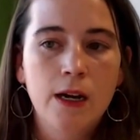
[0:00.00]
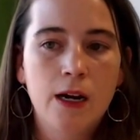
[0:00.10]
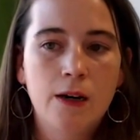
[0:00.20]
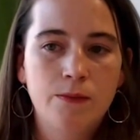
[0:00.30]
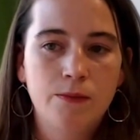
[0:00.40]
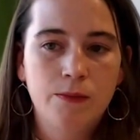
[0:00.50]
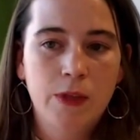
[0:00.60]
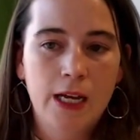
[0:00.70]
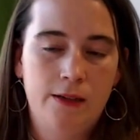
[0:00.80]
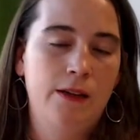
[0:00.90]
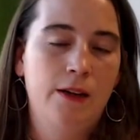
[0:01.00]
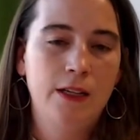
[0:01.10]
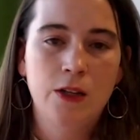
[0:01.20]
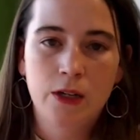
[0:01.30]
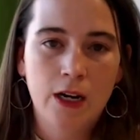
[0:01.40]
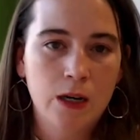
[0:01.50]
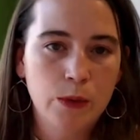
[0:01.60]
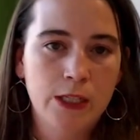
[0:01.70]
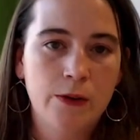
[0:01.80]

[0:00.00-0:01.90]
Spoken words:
that another economist